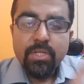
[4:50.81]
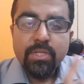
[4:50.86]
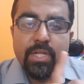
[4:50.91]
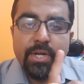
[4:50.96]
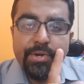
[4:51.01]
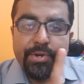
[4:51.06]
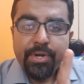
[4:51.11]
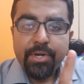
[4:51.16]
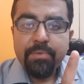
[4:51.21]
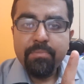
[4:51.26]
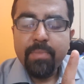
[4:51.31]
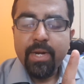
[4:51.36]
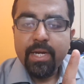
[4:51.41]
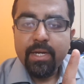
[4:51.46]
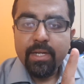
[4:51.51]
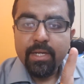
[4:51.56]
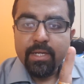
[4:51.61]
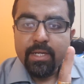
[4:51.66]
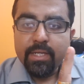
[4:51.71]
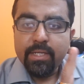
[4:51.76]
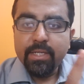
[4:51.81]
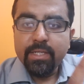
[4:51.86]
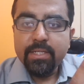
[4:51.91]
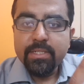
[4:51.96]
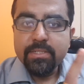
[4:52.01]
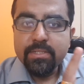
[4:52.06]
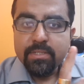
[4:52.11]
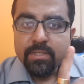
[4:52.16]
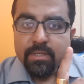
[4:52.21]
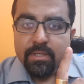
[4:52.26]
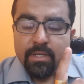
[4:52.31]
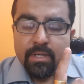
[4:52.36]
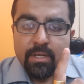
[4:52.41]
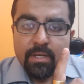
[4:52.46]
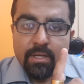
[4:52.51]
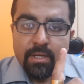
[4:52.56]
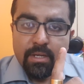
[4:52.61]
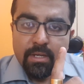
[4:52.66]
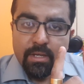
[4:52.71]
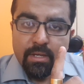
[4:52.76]
the treatment is
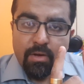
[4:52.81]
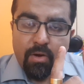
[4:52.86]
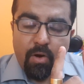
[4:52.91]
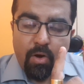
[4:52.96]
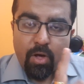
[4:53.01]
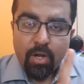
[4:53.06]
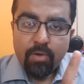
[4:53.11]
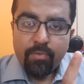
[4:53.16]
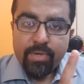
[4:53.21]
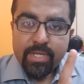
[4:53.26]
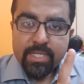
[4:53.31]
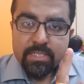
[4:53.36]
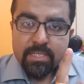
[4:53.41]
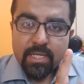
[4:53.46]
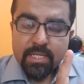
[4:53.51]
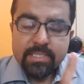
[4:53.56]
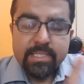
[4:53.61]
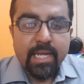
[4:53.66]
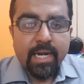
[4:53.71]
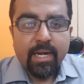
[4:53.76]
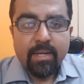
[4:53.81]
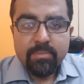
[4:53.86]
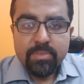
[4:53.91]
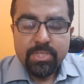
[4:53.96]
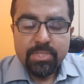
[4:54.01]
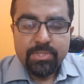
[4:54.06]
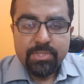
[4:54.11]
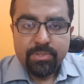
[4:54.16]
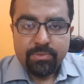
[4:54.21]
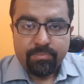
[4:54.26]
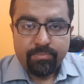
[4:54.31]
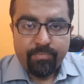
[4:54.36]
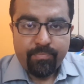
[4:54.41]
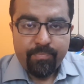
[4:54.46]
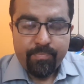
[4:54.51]
always a circumcision.